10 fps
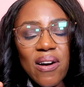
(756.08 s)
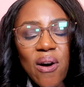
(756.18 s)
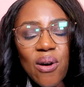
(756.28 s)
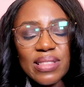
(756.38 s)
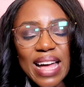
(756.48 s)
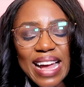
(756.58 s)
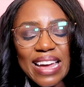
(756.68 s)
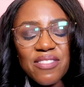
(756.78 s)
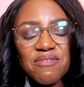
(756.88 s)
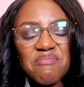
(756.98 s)
all that
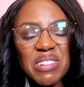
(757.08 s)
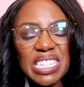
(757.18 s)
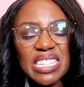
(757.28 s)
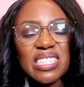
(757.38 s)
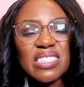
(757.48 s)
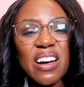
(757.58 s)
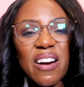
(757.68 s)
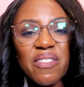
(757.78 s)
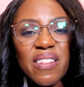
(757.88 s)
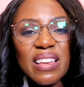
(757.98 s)
kind of mushy
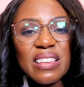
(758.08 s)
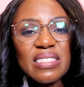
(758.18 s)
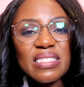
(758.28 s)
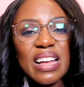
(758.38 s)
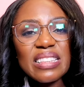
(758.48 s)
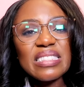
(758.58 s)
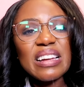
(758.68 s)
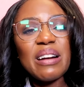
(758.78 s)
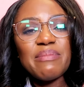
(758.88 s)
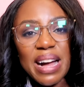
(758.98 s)
stuff starts to
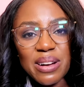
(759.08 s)
come